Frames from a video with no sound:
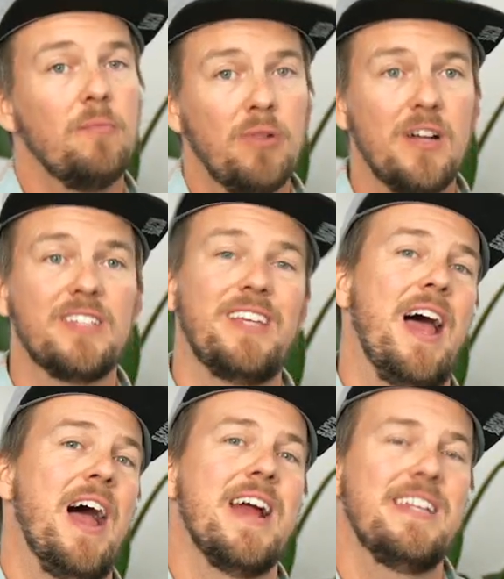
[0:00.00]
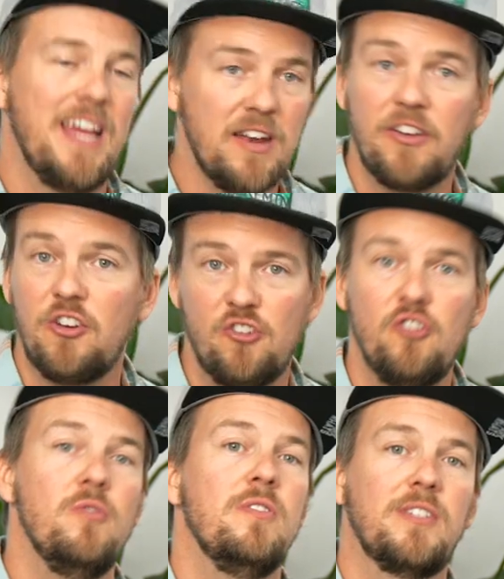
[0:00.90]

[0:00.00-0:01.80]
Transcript: Plus, I tend to shoot in